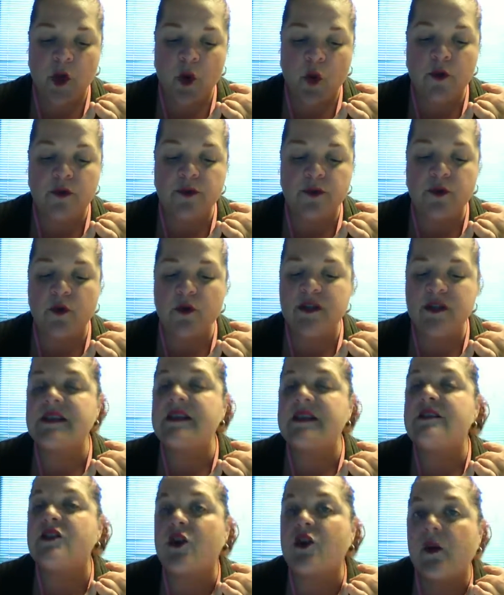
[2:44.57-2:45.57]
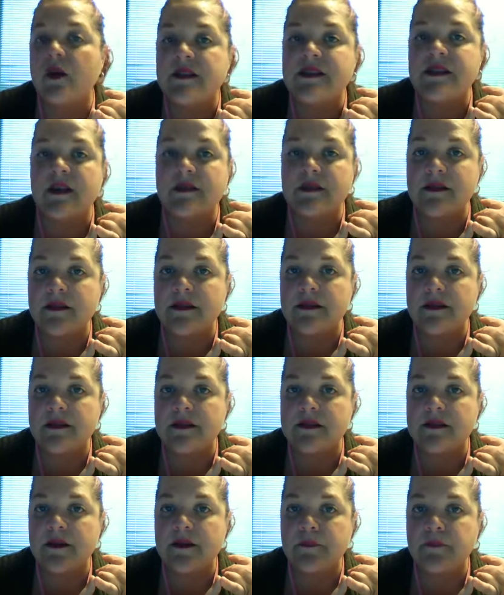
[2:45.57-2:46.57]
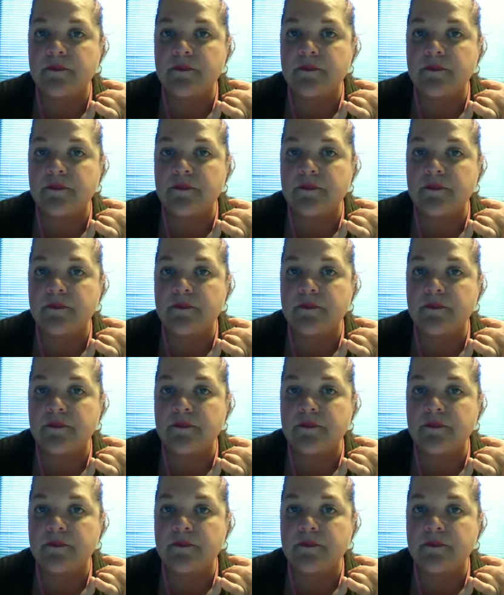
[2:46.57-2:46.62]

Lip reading: or 36 degrees Celsius,